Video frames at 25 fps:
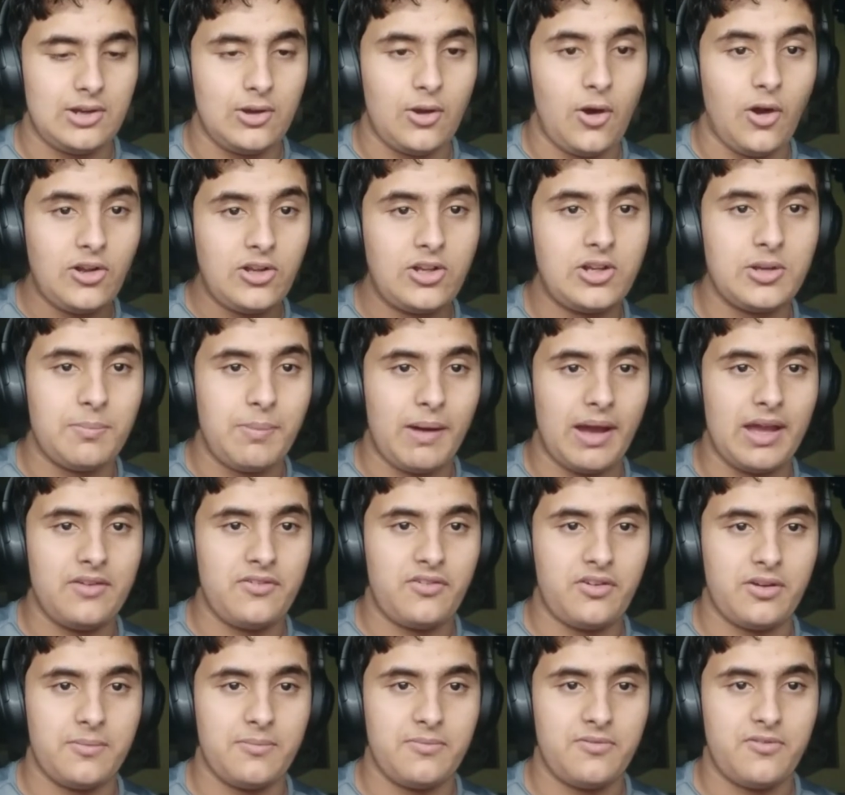not to buy
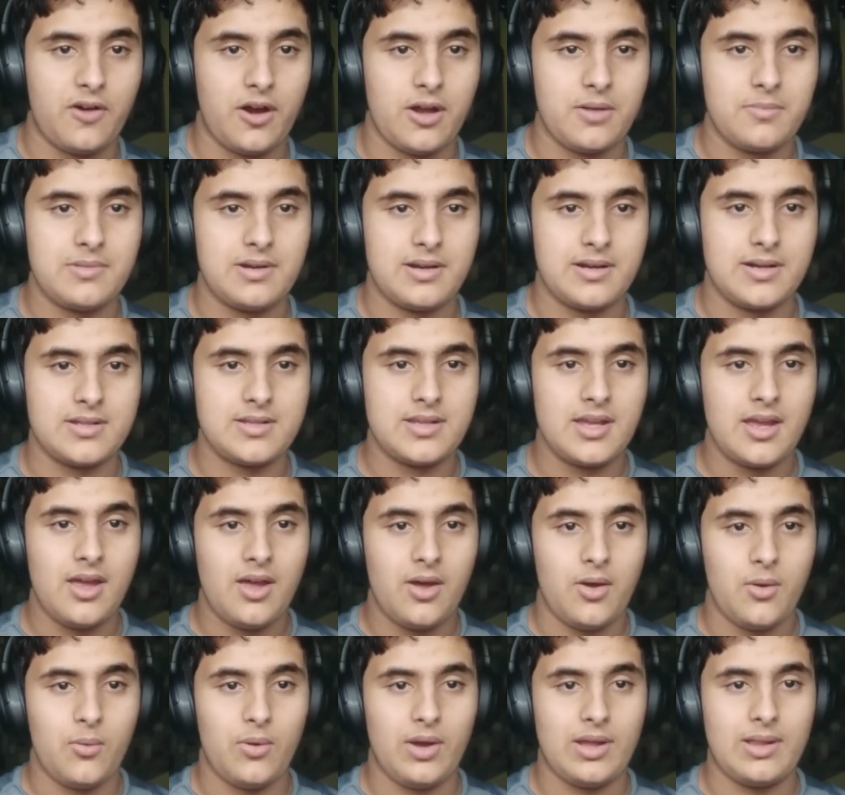from farmers
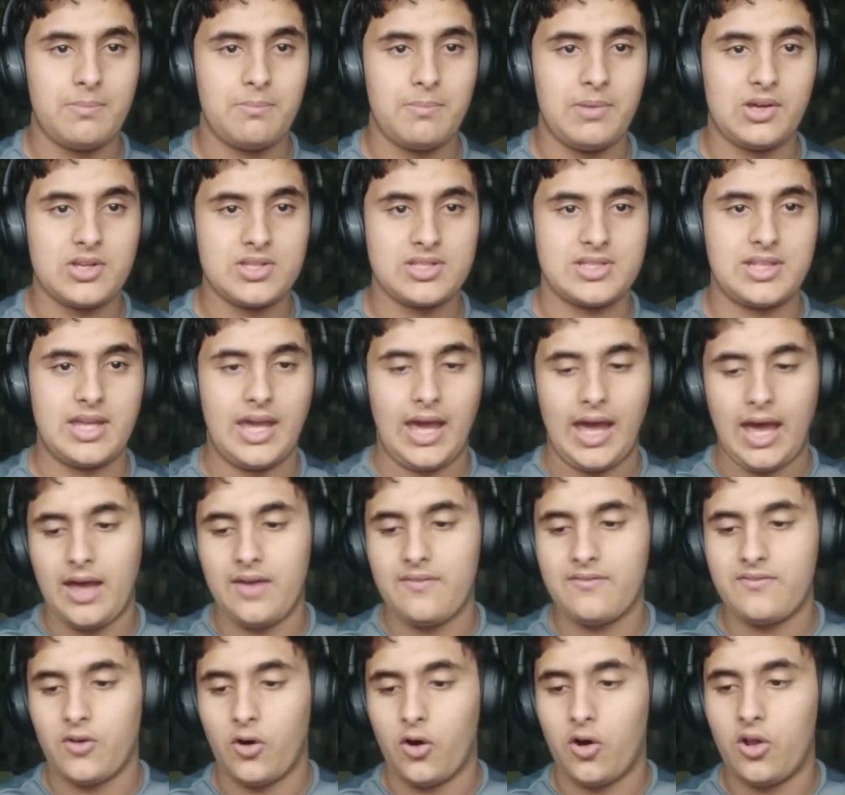because they
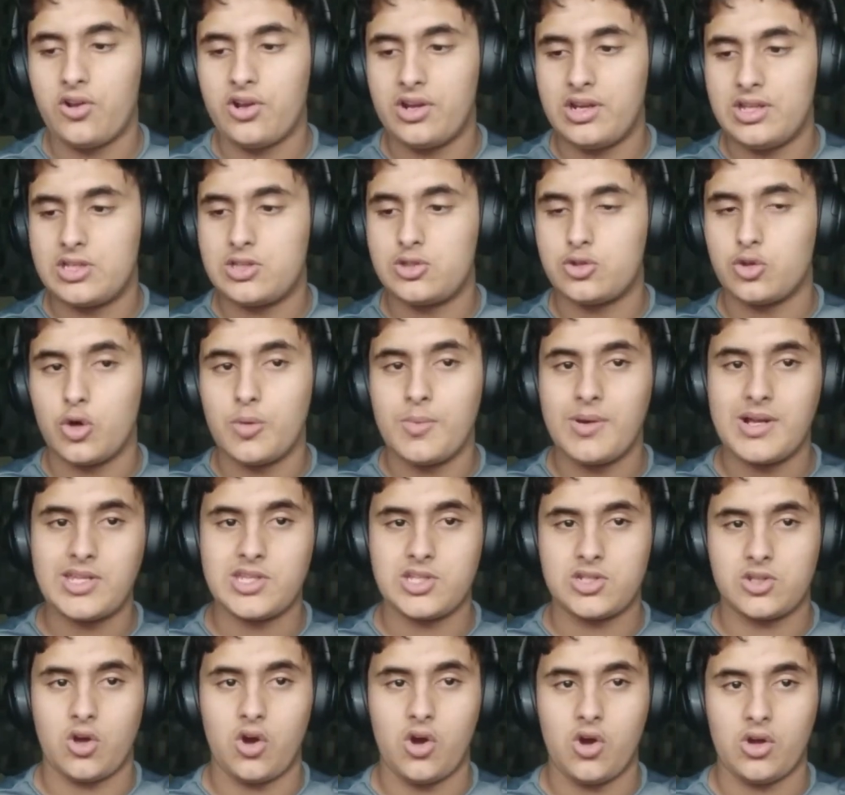have already so much
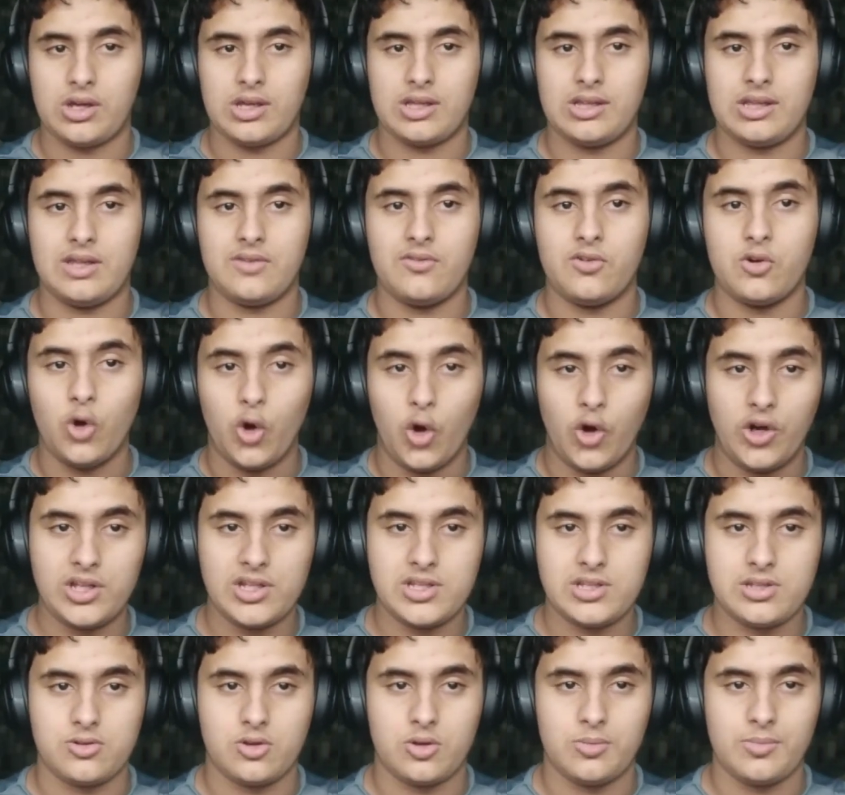stock and they've
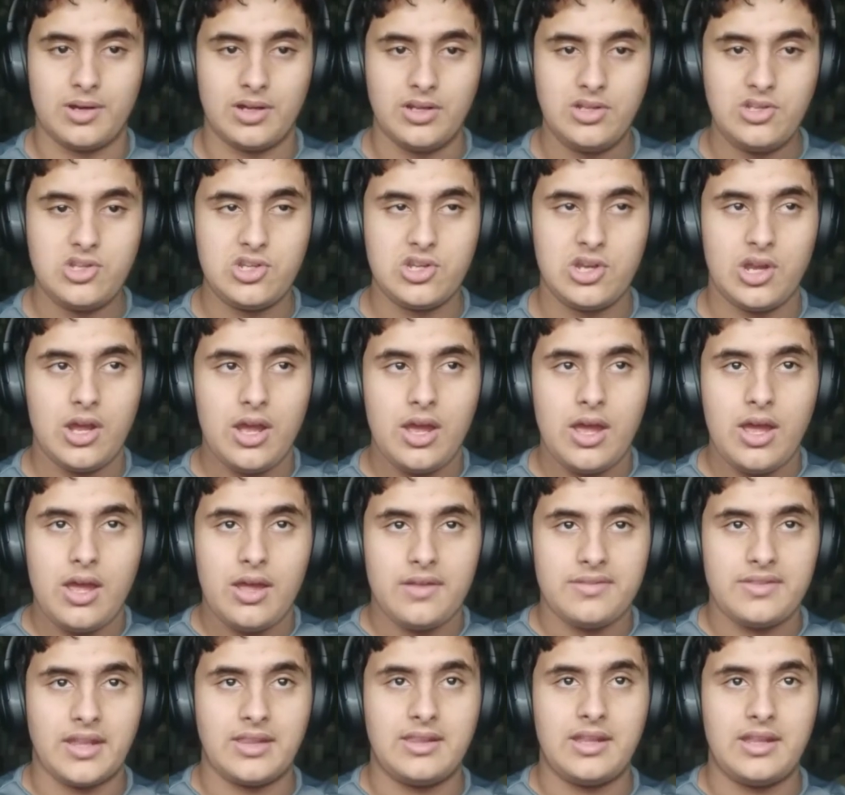hoarded so much
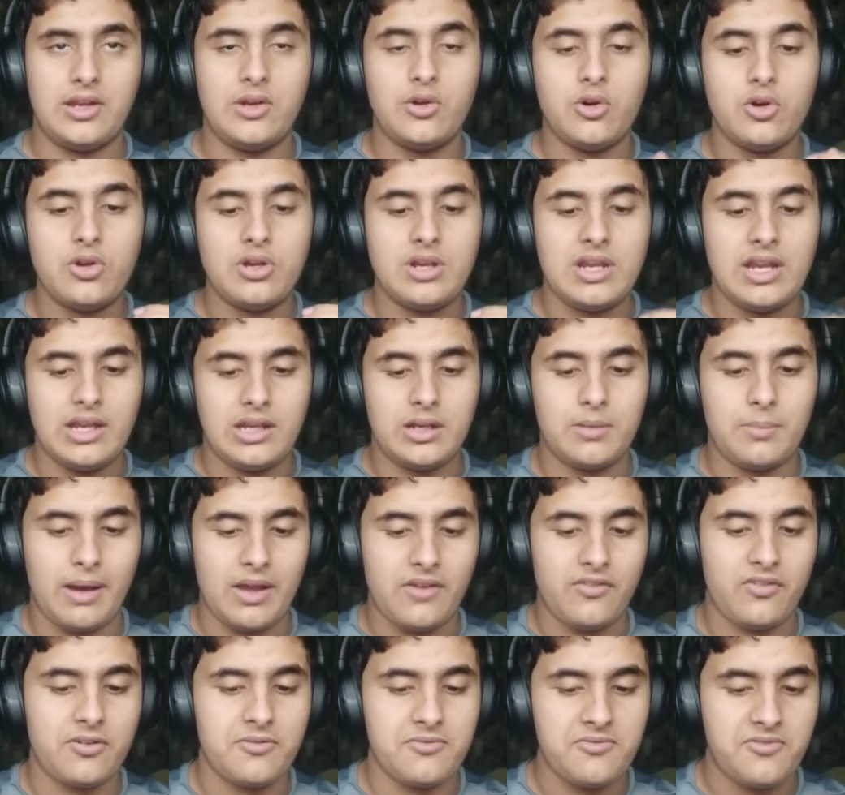that they don't need to buy
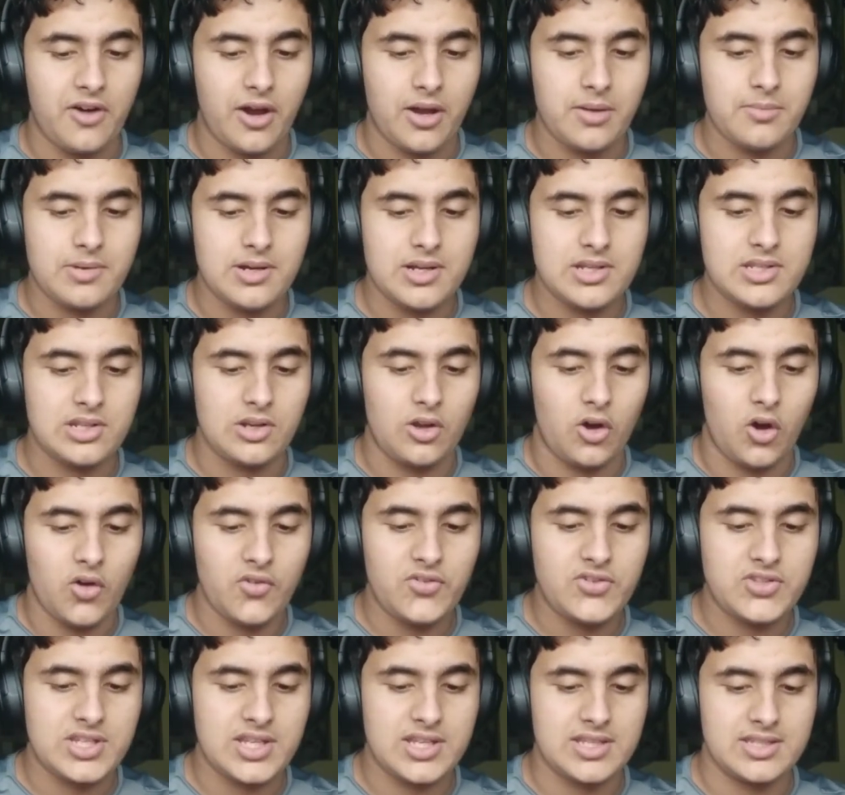from farmers in
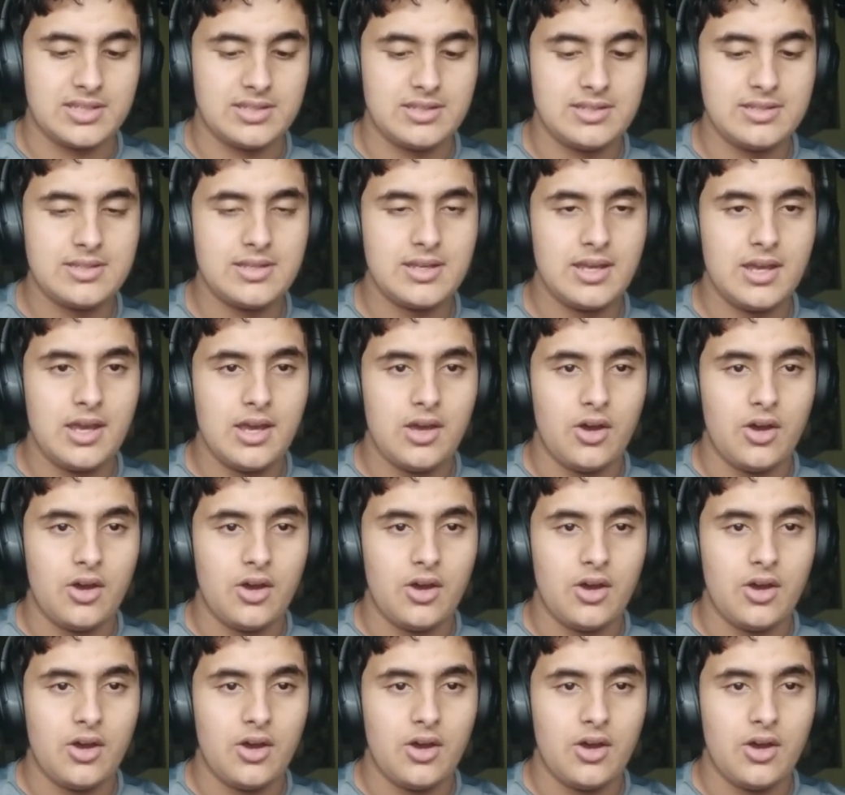off seasons,